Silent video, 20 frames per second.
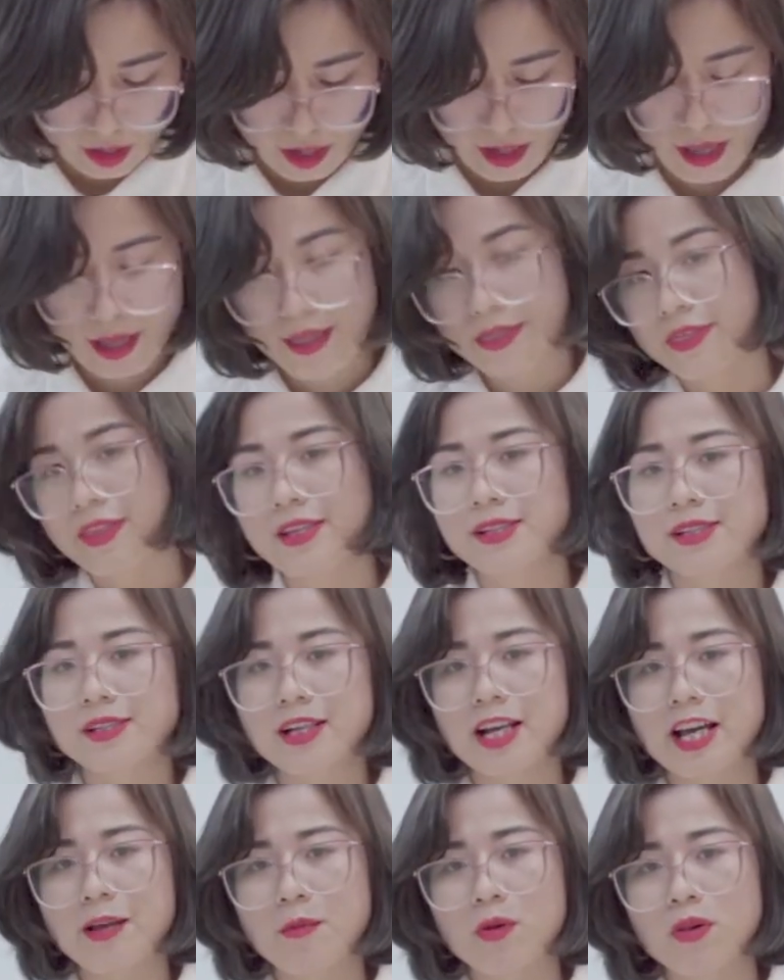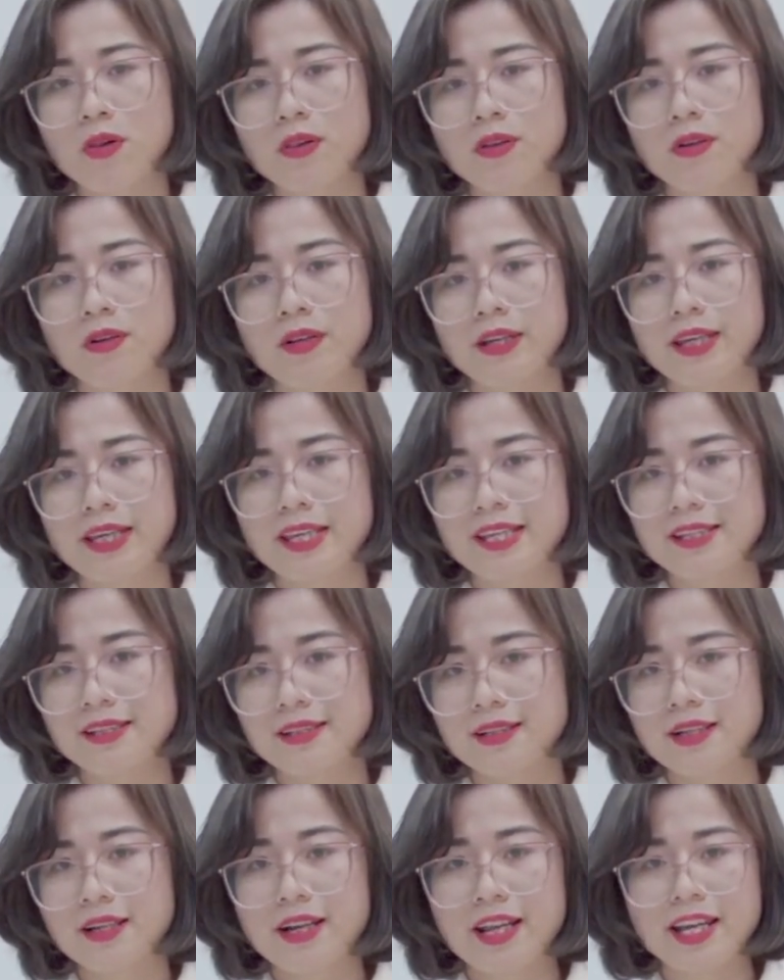And this cable
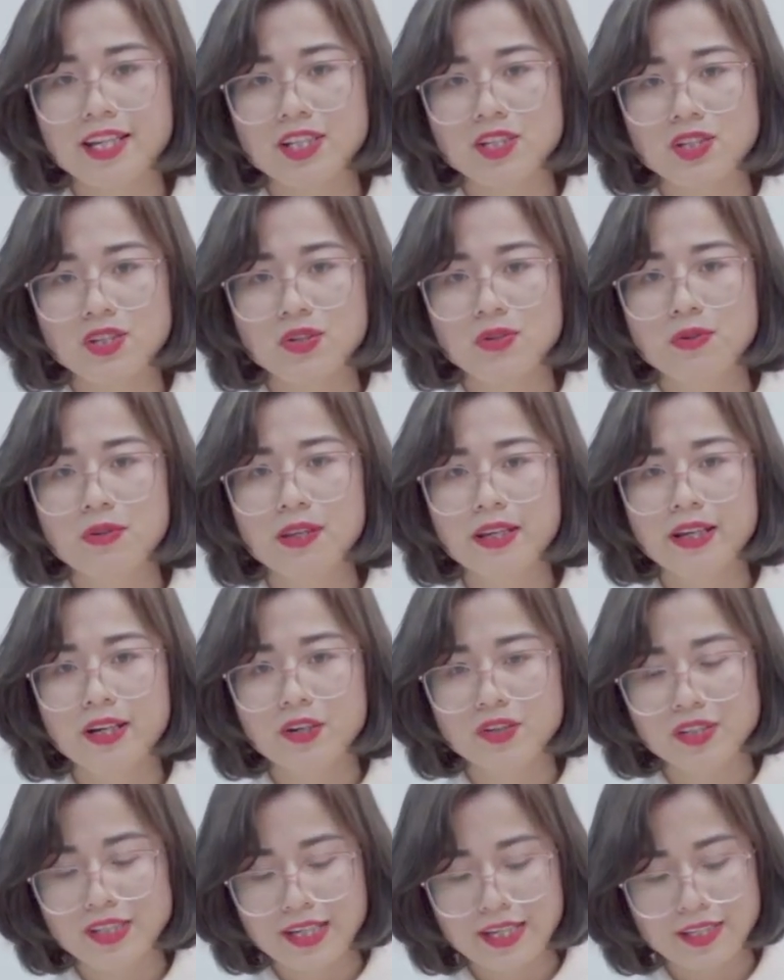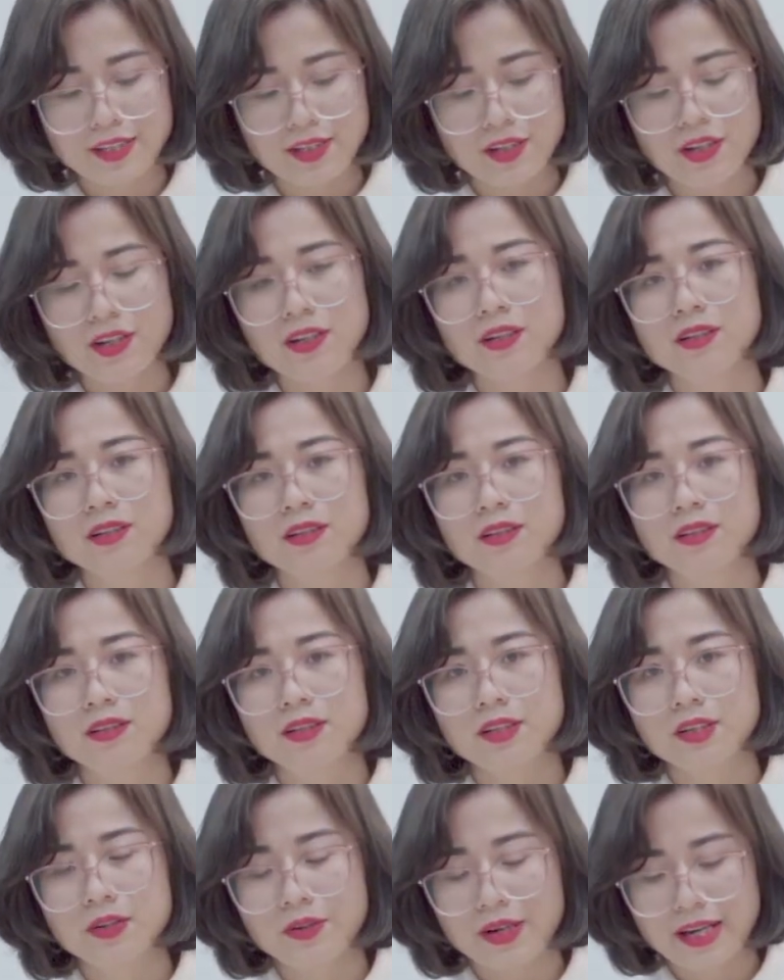is connected to LIGO sensor.
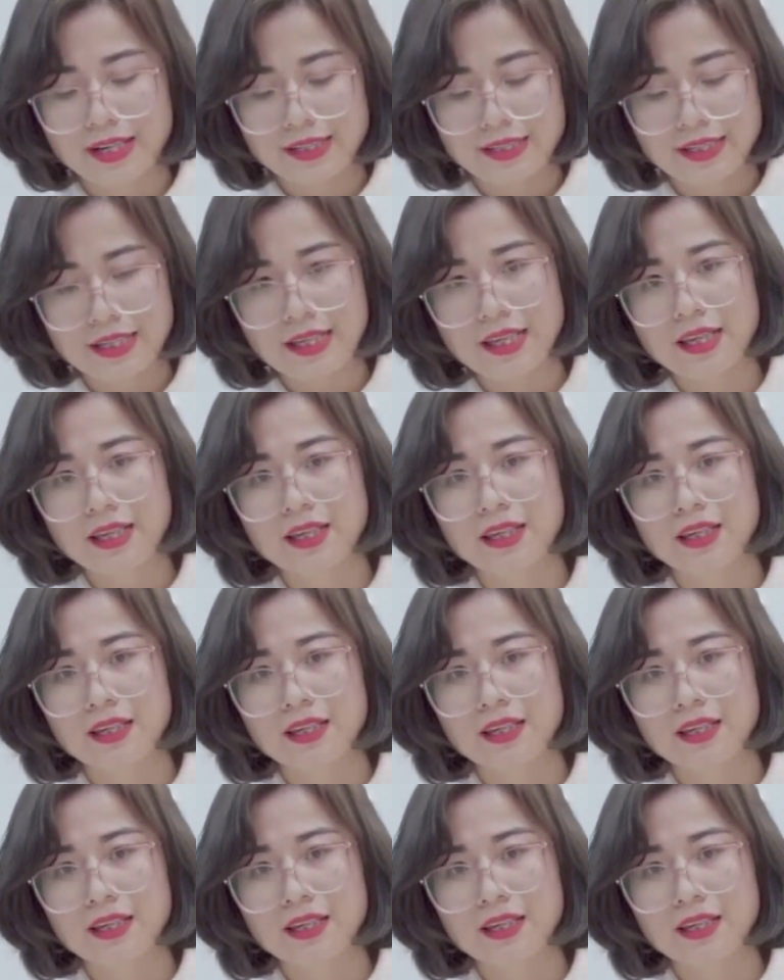You can see.